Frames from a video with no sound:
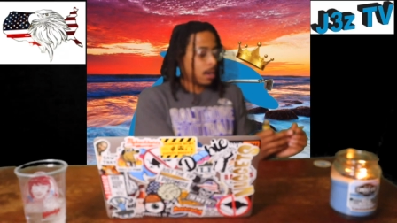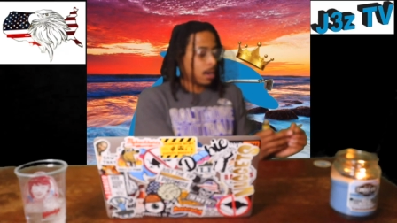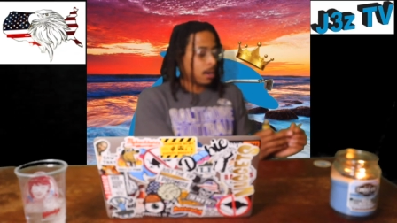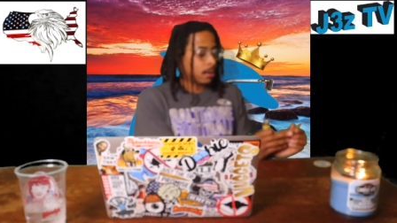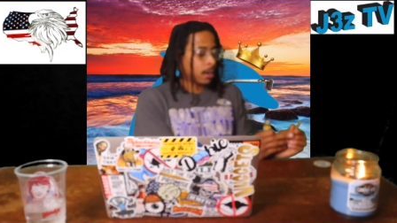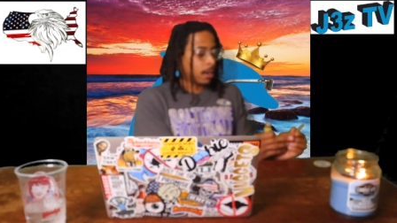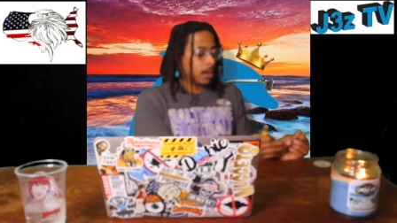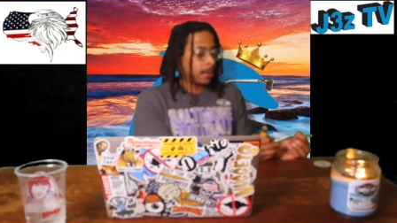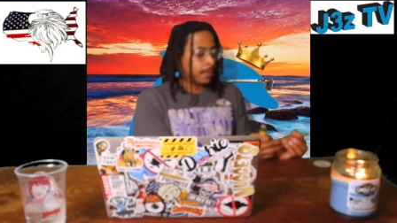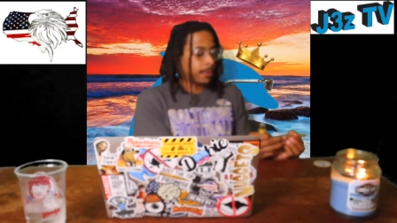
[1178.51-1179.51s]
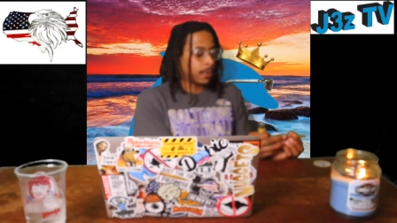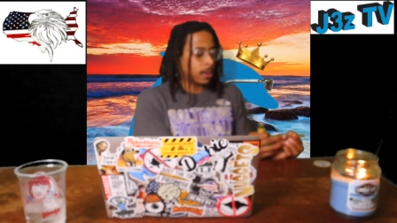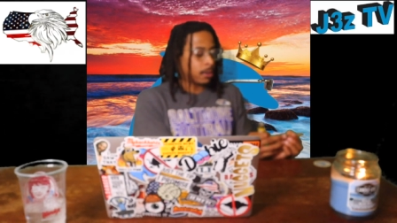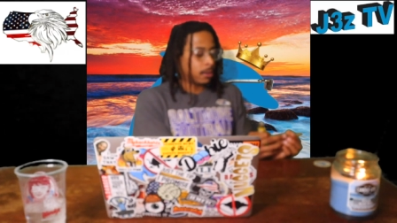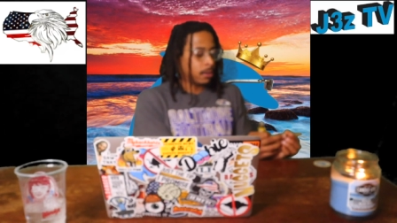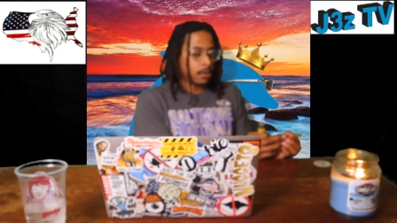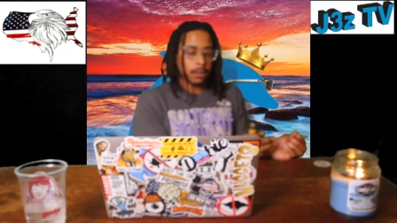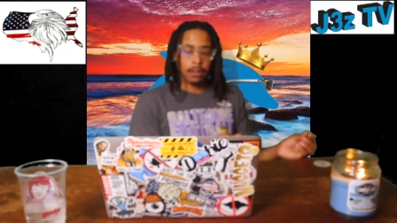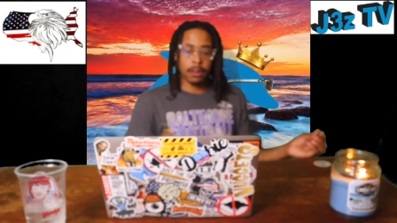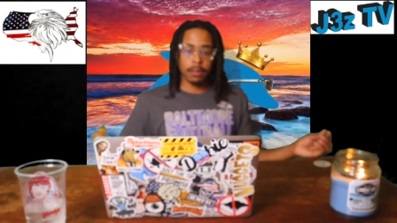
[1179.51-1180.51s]
I don't even give a fuck.
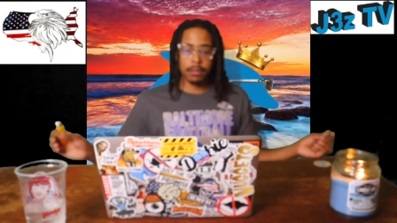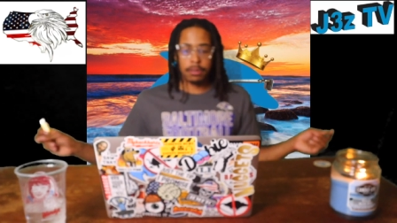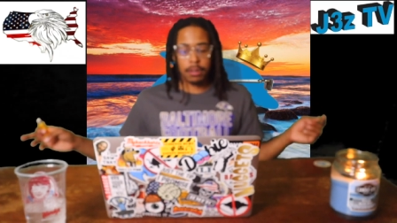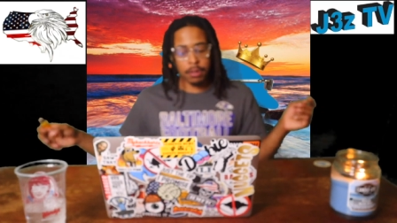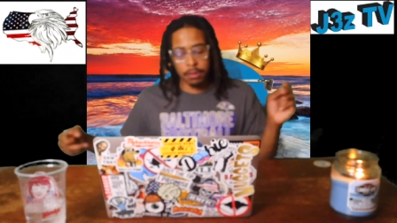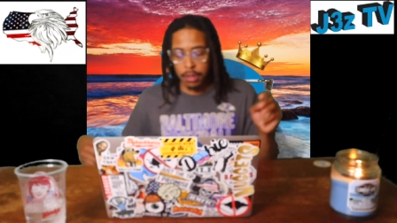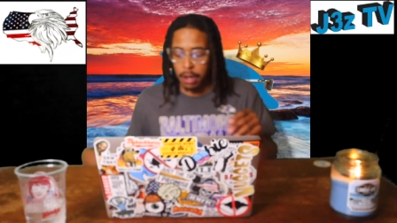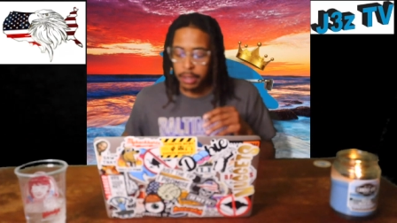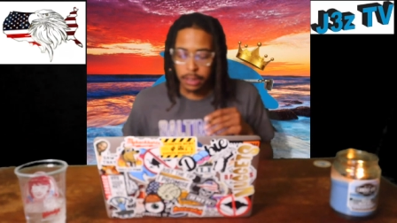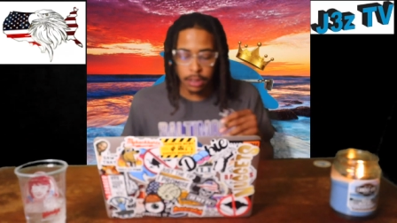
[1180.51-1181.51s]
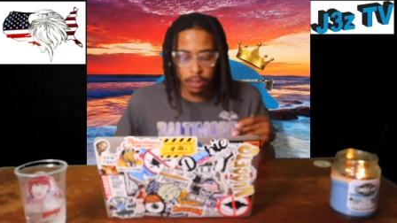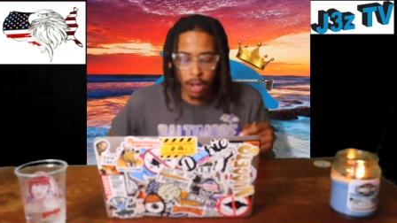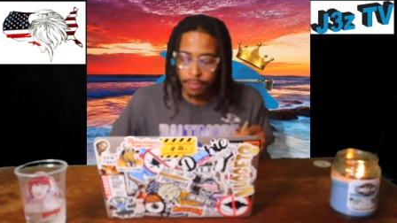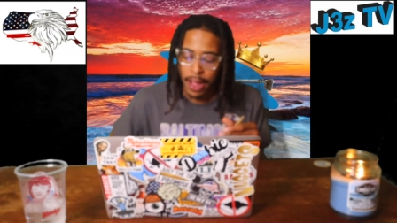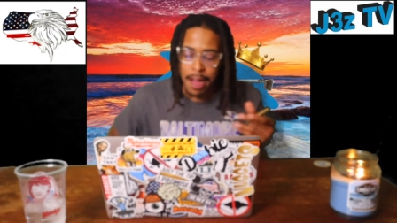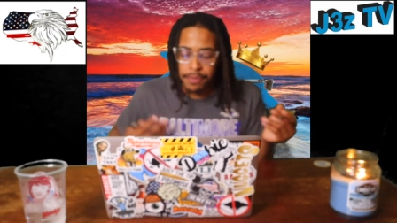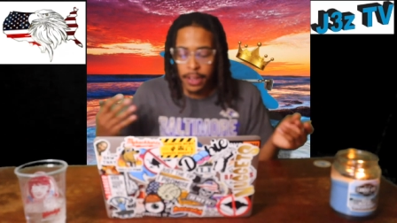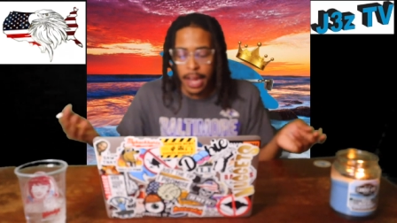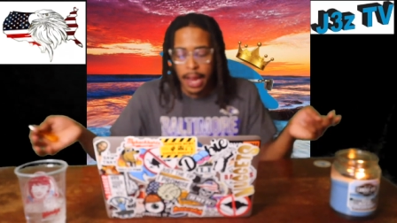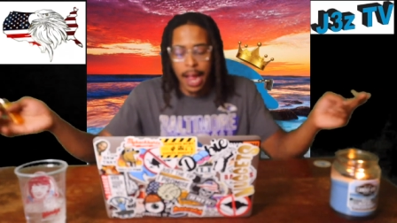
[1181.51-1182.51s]
So you know, it's the dark. I
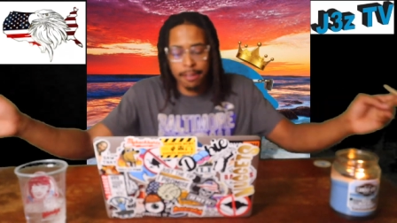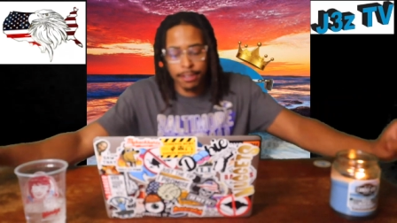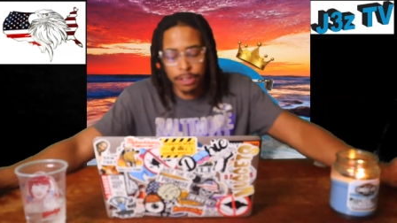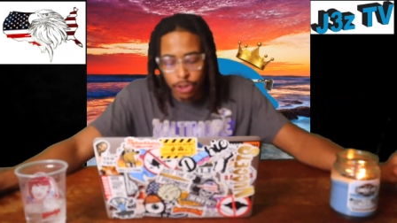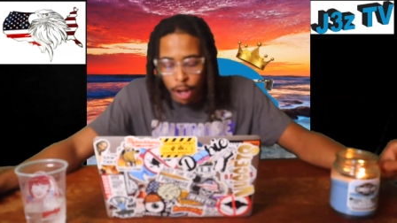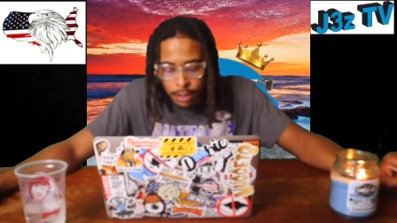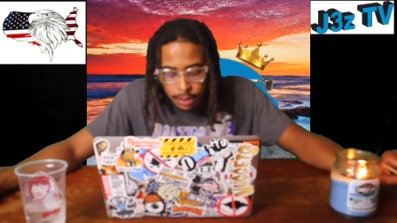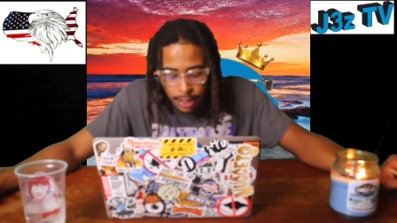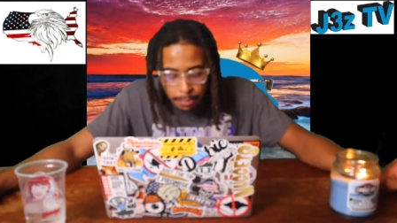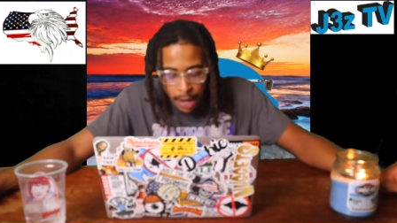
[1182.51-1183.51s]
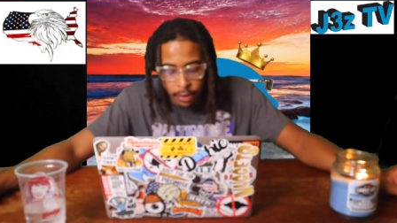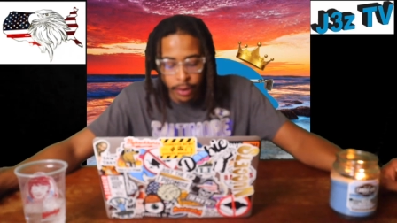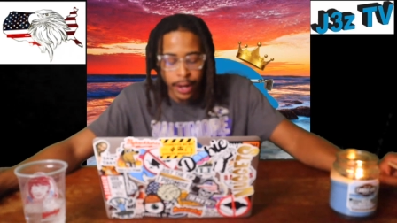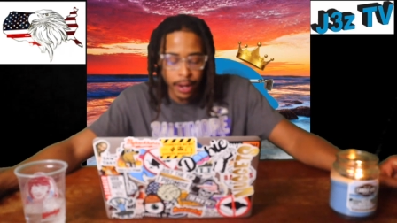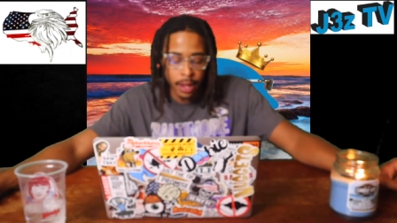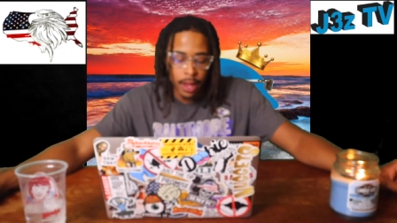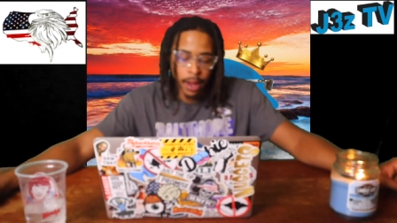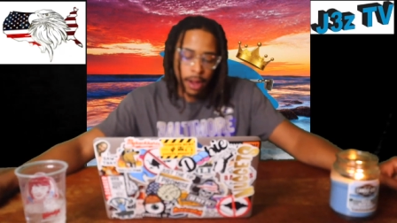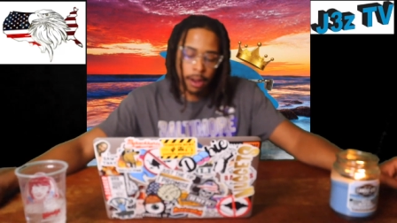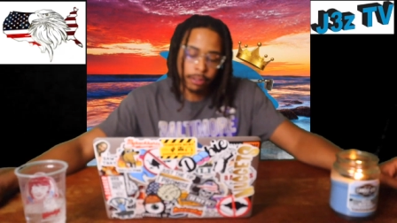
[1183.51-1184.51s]
feel like I've exhausted my rent
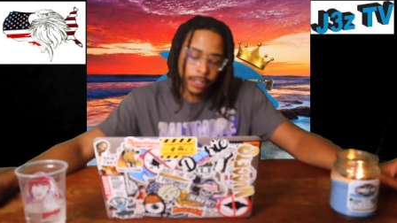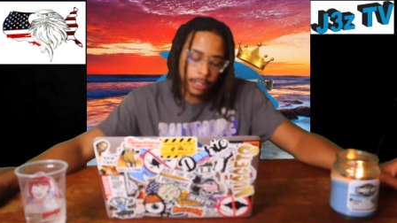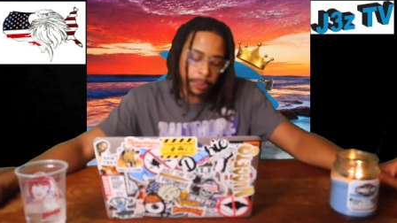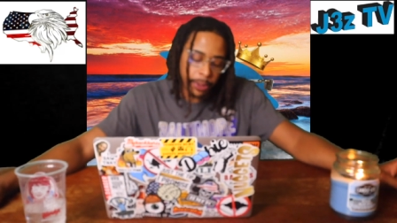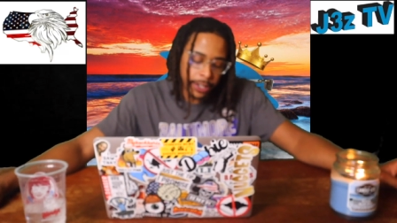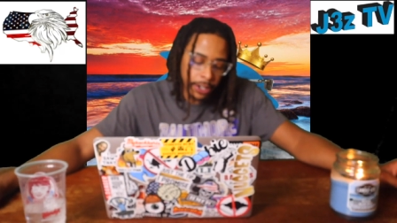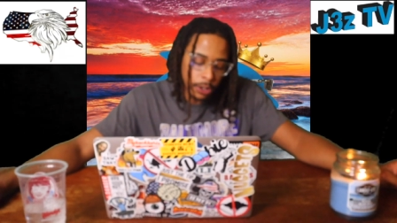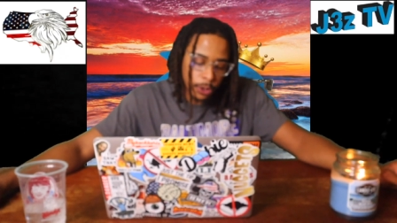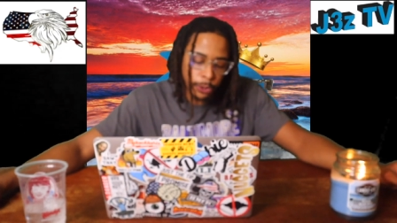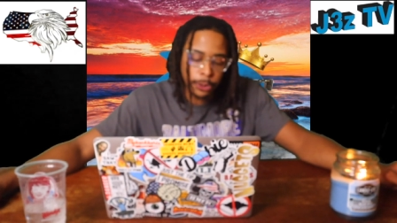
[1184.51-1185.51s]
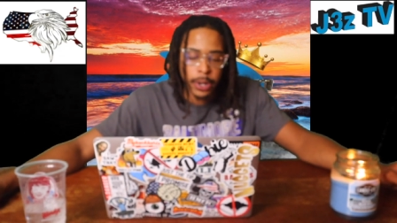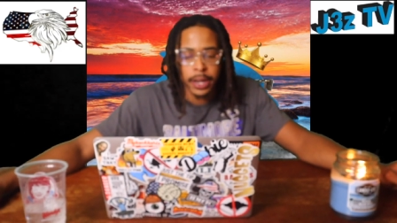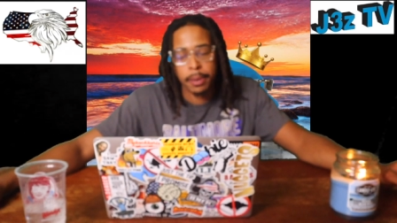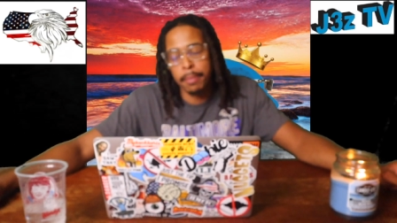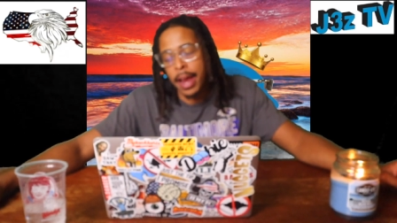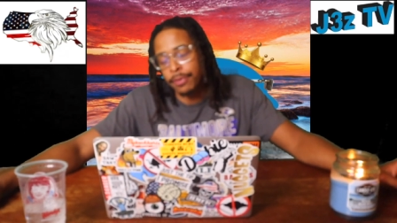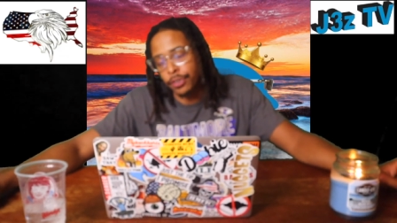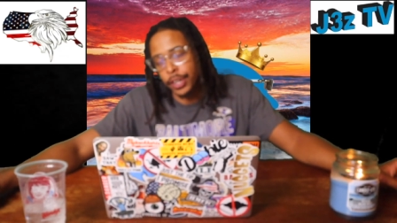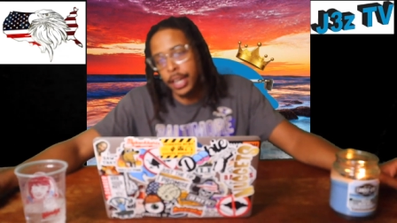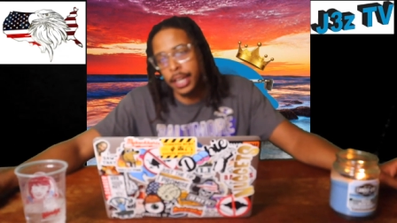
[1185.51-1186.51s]
on this political and them
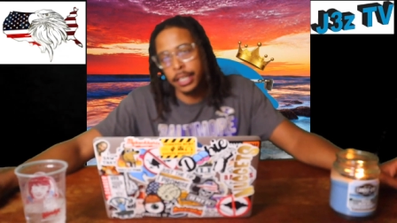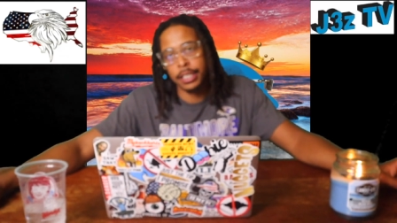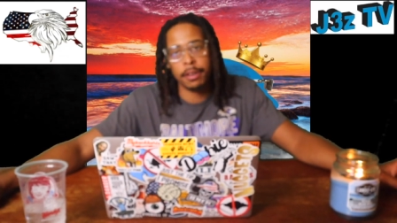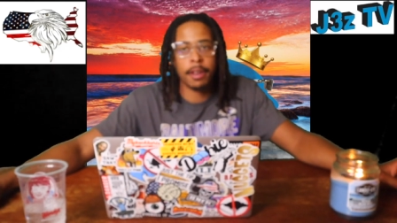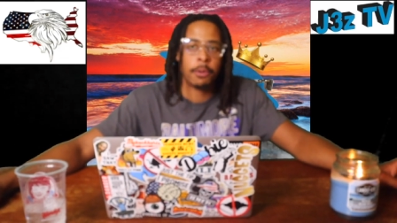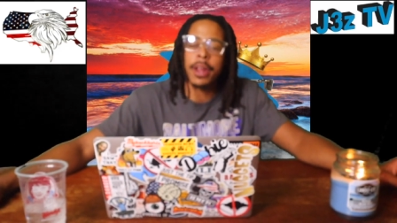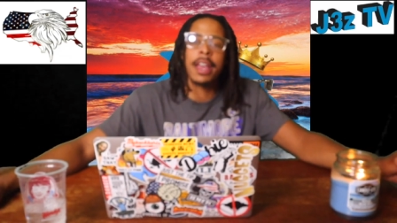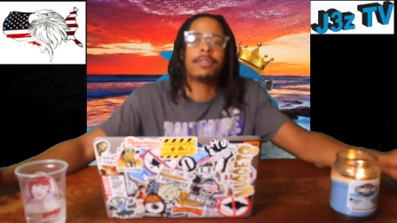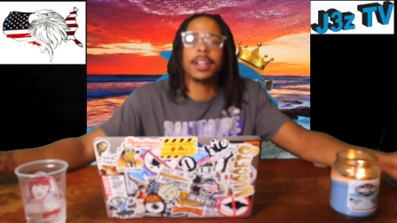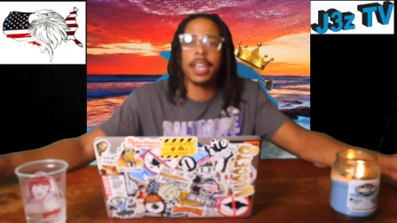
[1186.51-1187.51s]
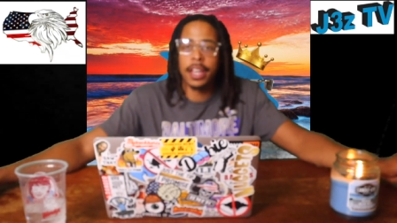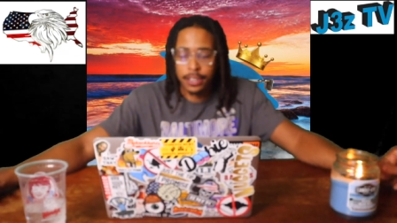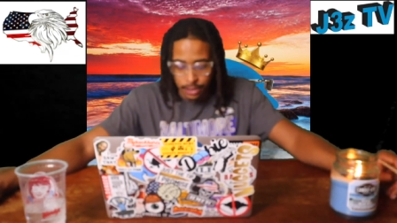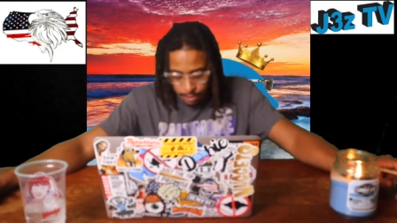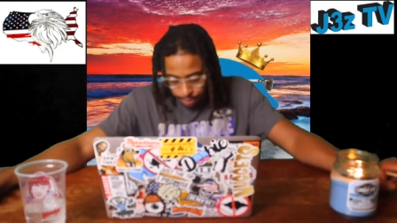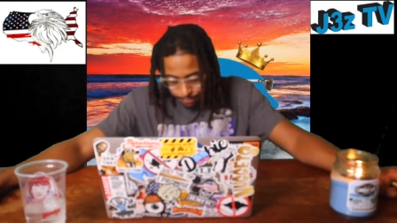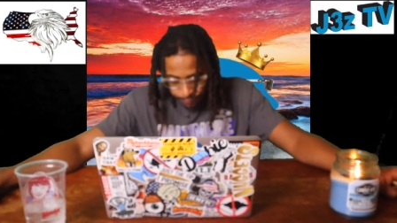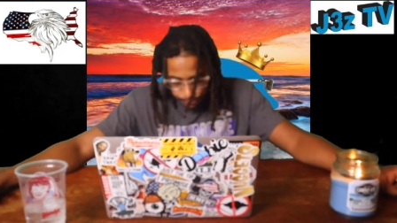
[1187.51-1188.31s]
Africans and whatever the case is.